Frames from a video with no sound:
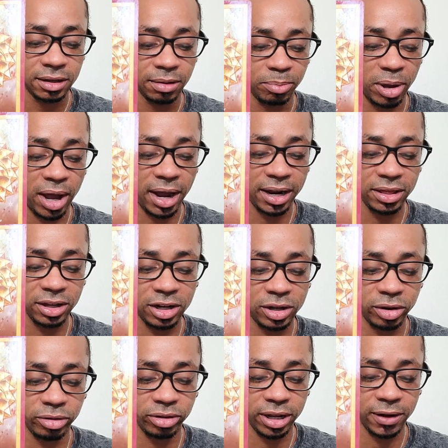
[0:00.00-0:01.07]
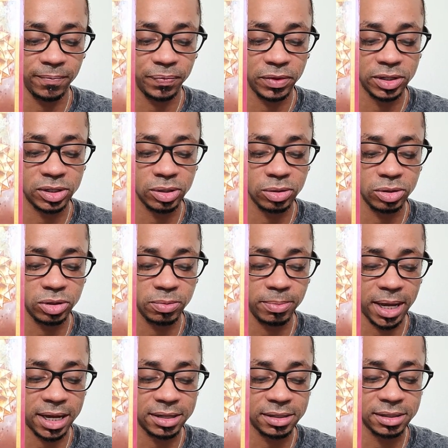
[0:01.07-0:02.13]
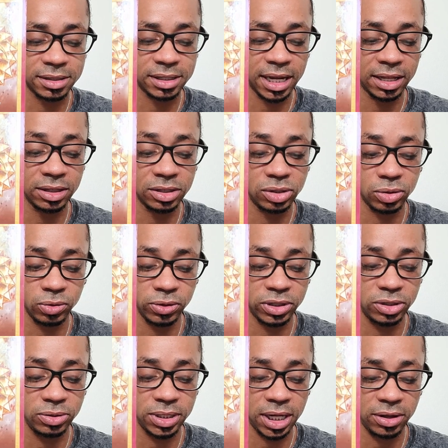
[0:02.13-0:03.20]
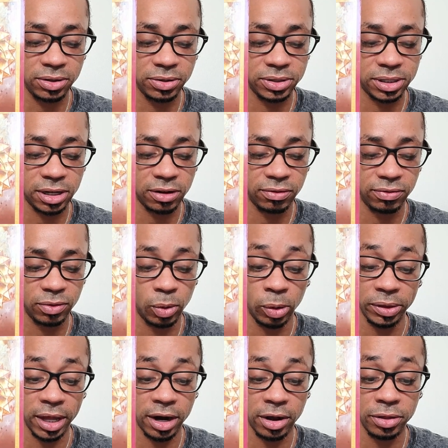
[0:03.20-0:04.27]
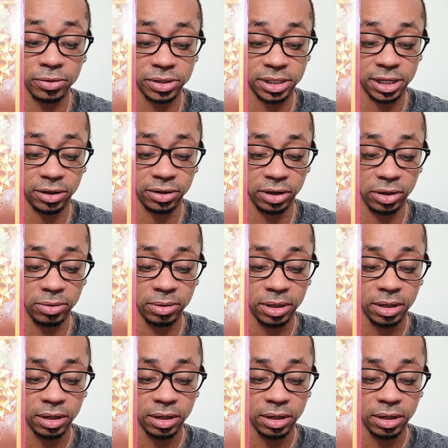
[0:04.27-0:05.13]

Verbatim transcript: Behind the clothing, the social masks, and the stories you tell yourself, or that others tell you,